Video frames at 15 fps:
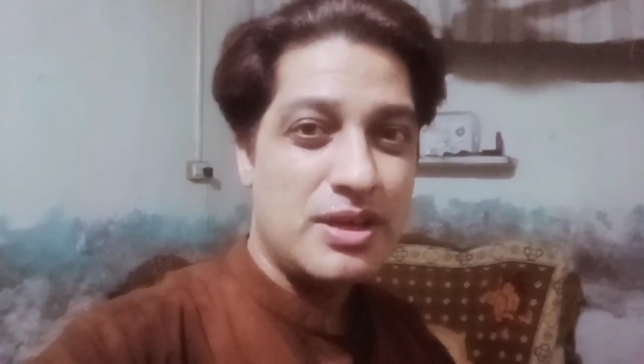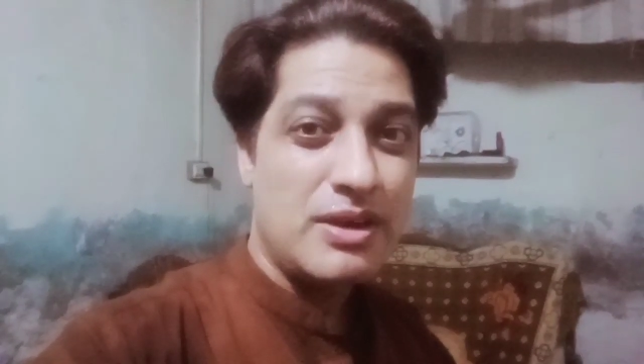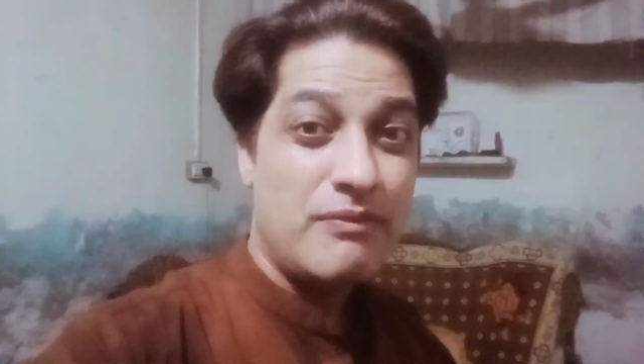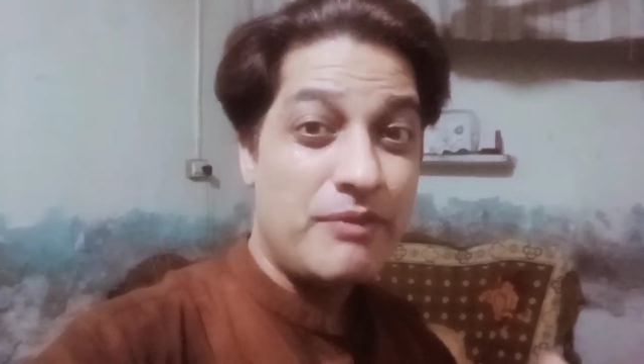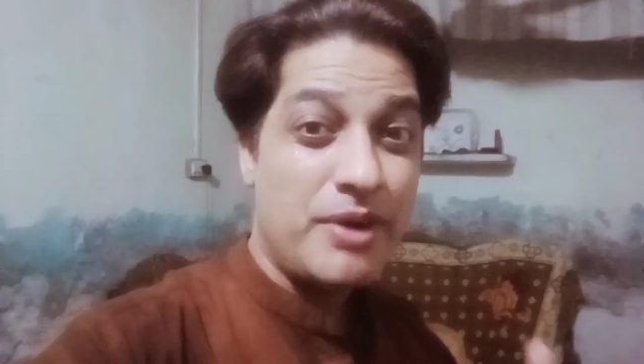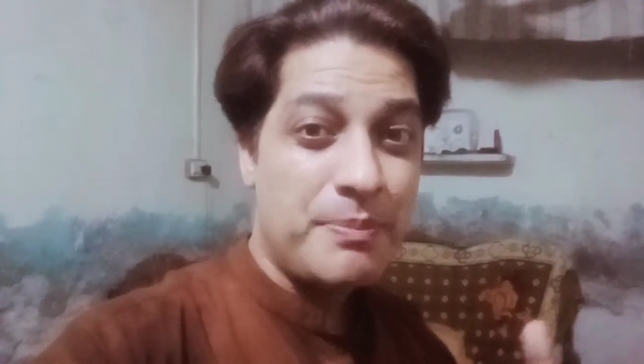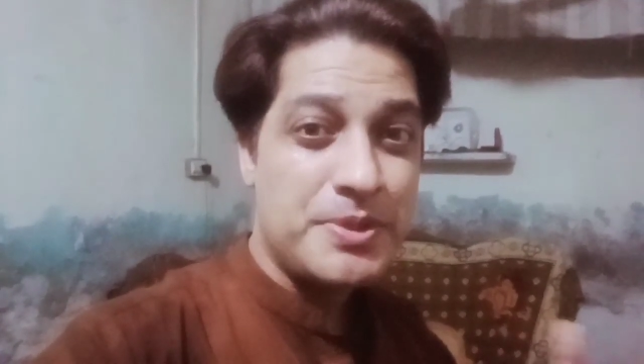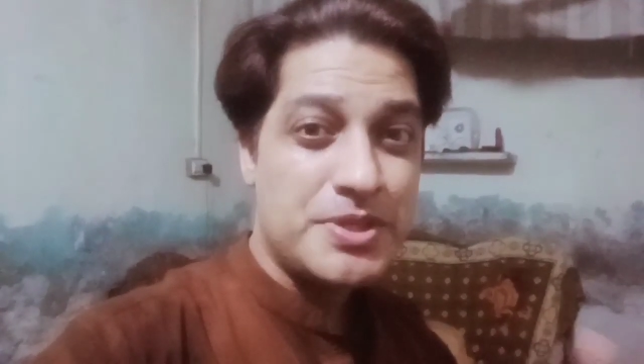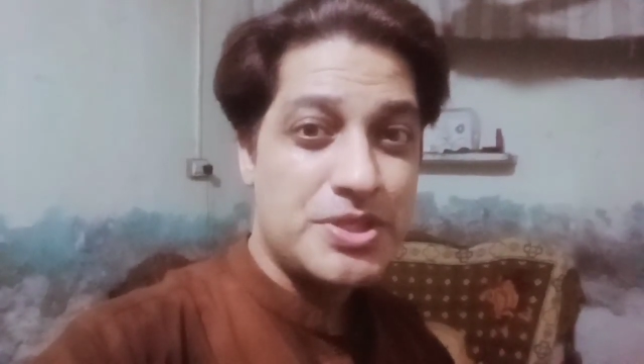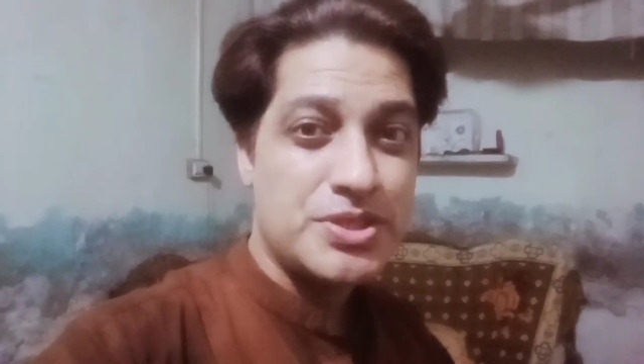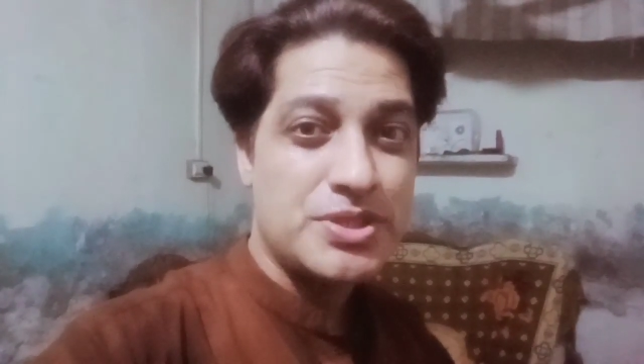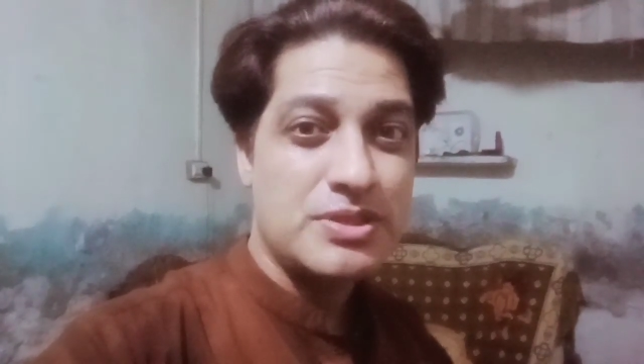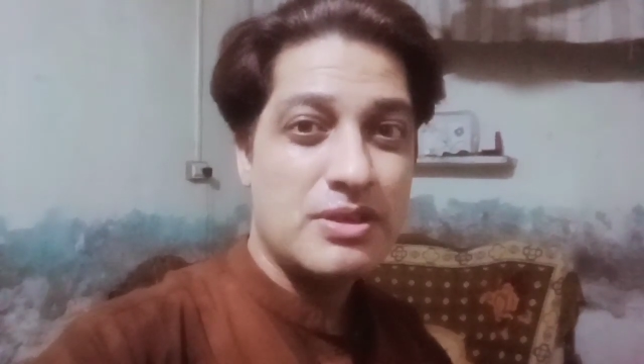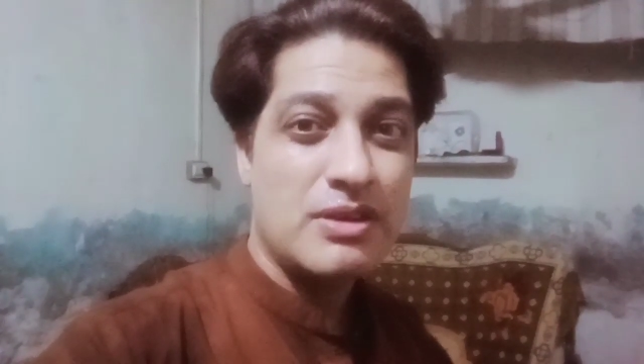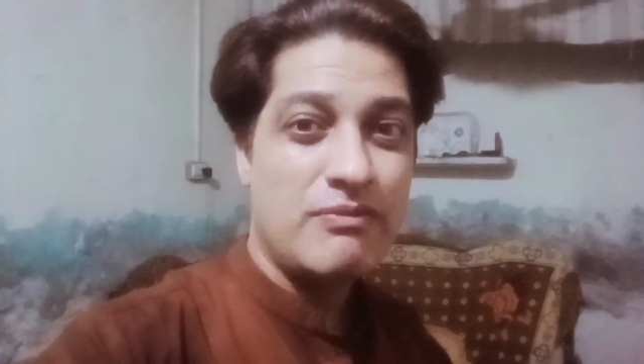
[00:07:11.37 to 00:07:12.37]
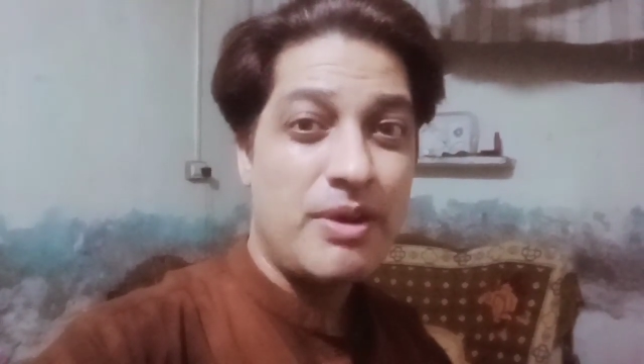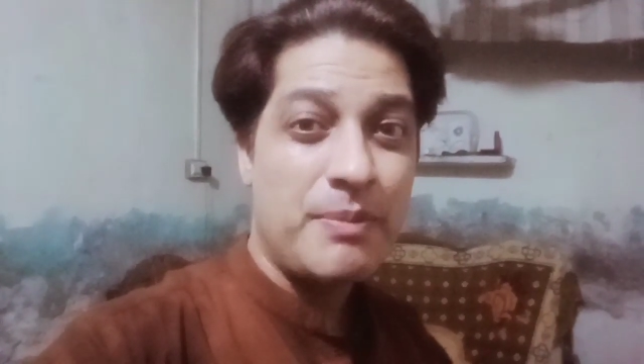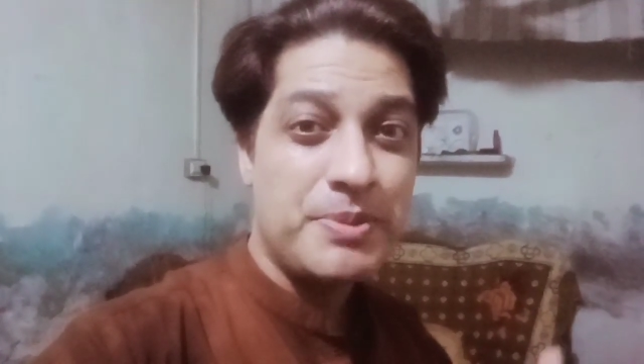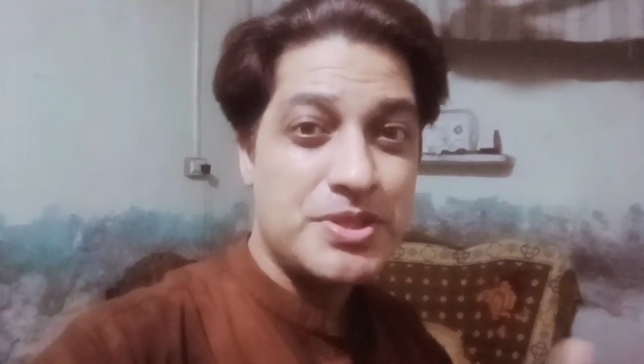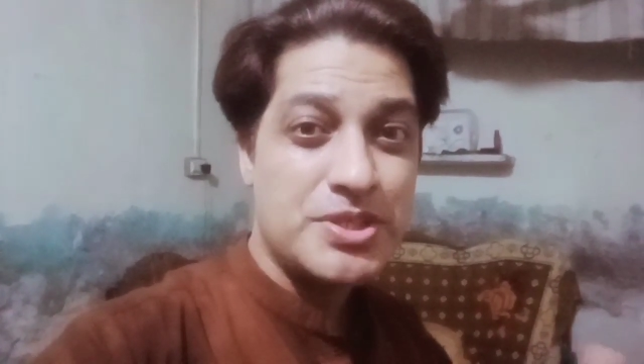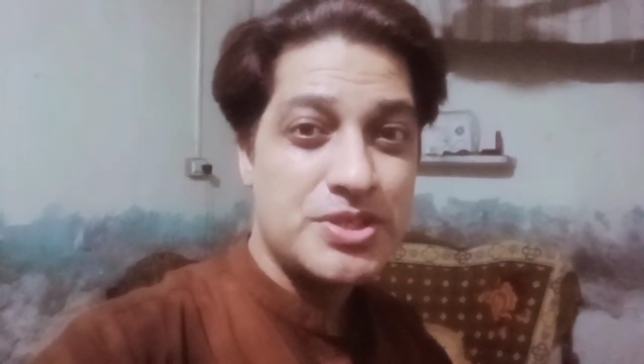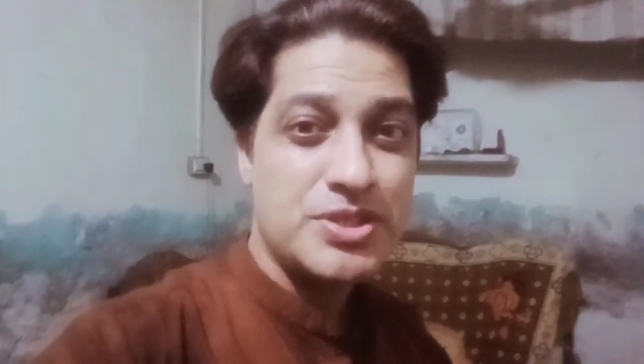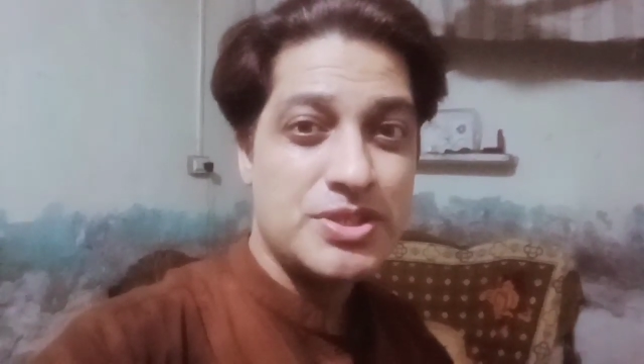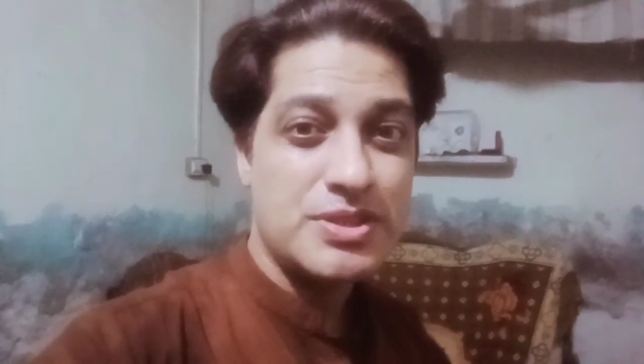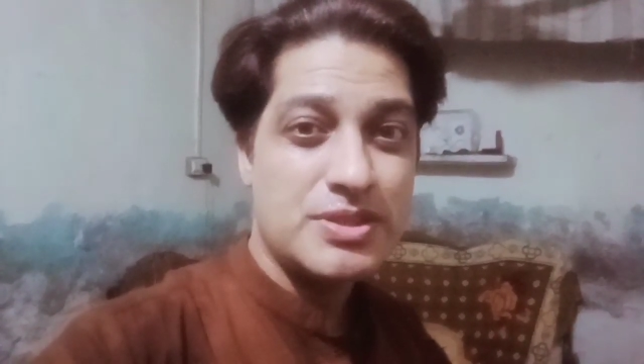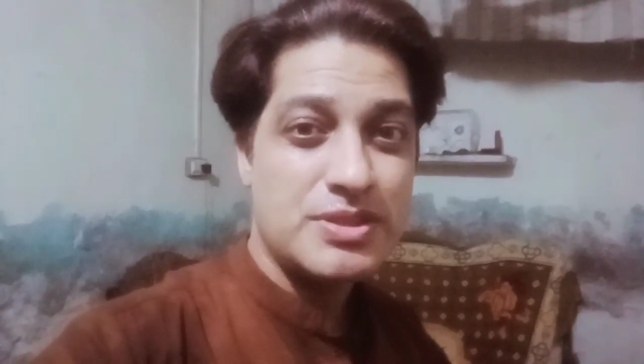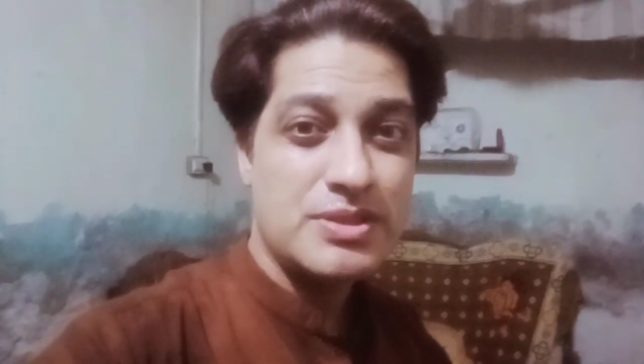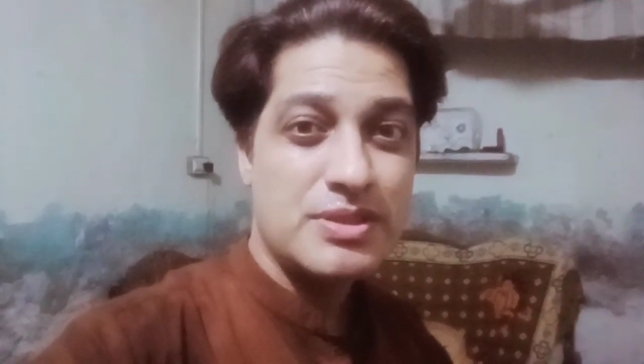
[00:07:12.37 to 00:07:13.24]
repetition, repetition.